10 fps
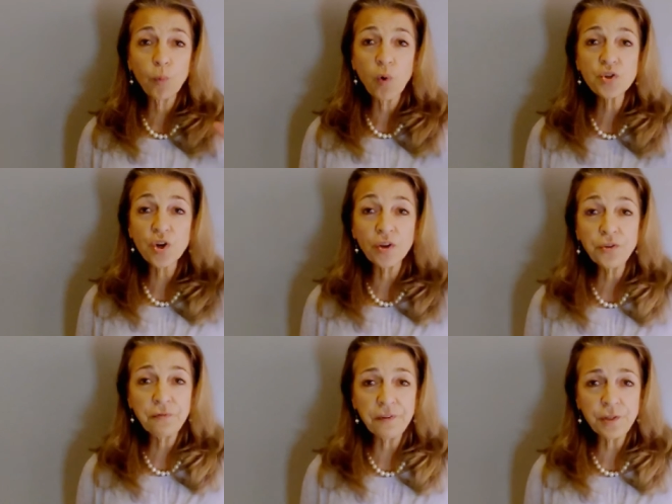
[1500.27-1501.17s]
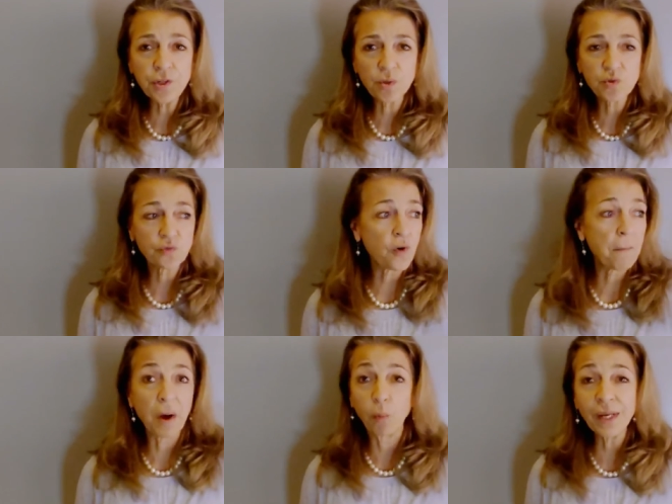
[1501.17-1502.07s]
and watch other videos
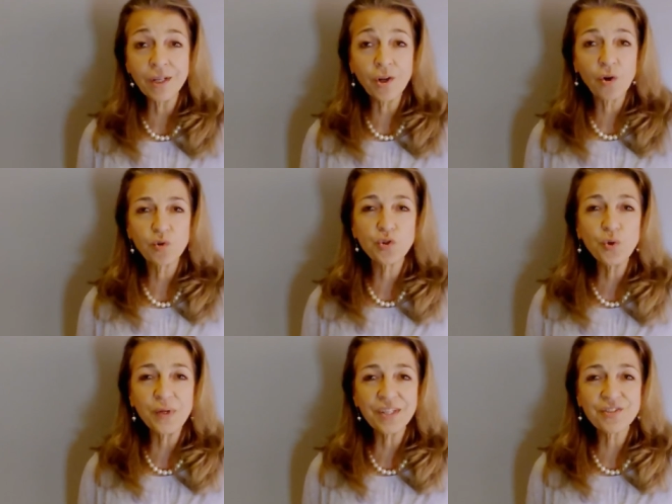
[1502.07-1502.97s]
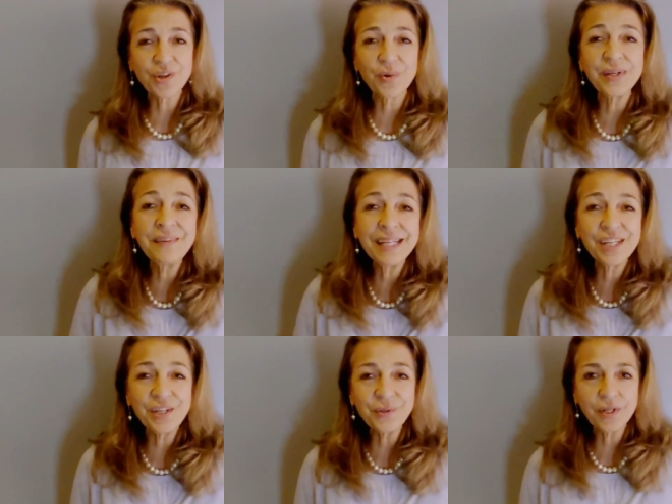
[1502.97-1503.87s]
from a week ago, two weeks ago, even
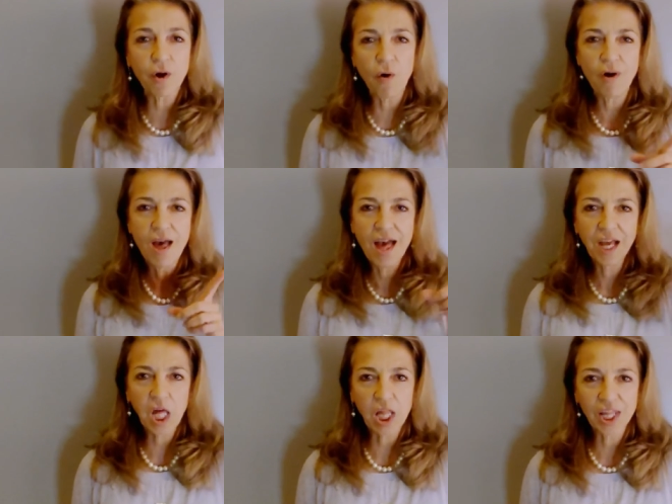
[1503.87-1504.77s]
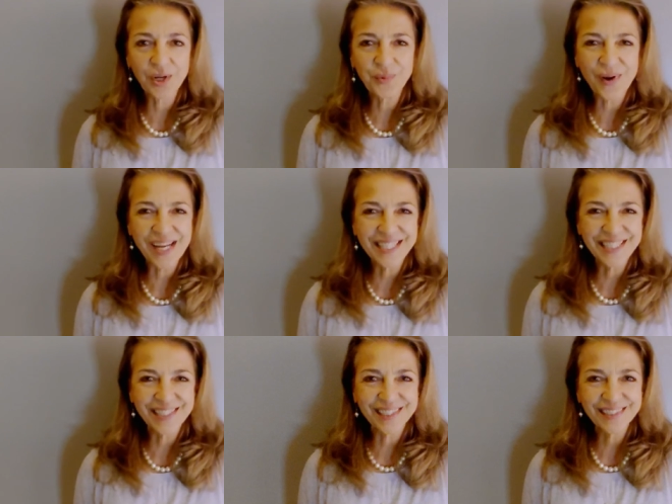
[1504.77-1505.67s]
a year ago, click
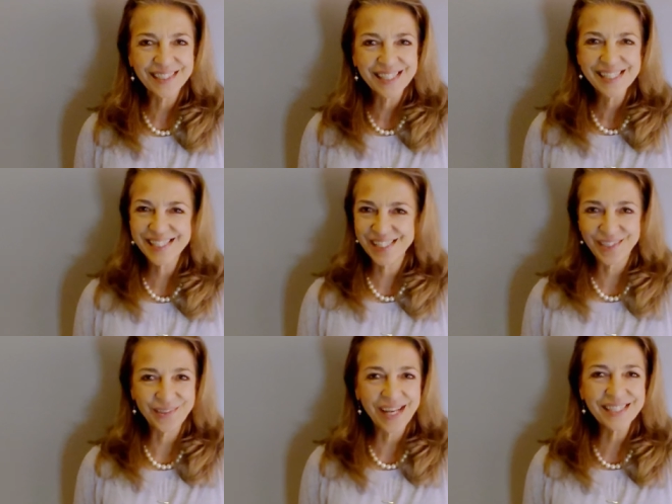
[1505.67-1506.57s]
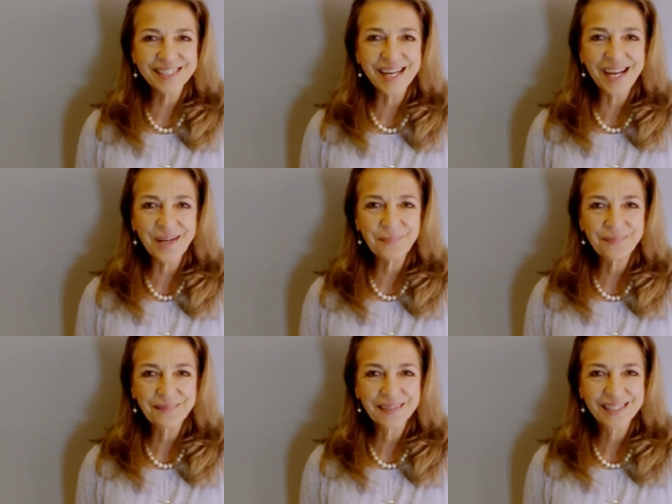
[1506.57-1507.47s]
right here. See you next
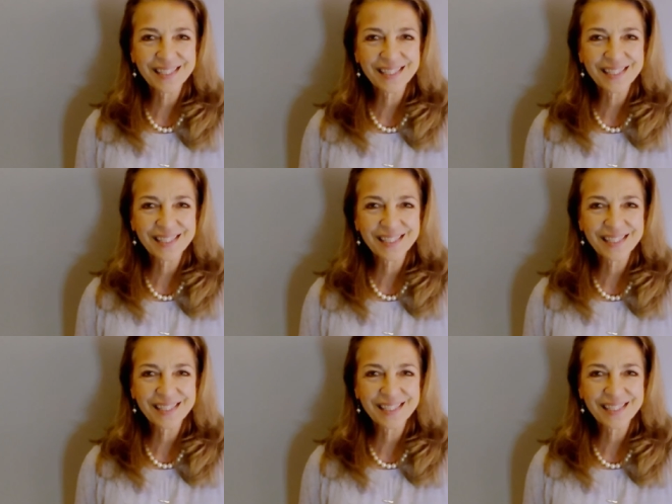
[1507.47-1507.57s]
time.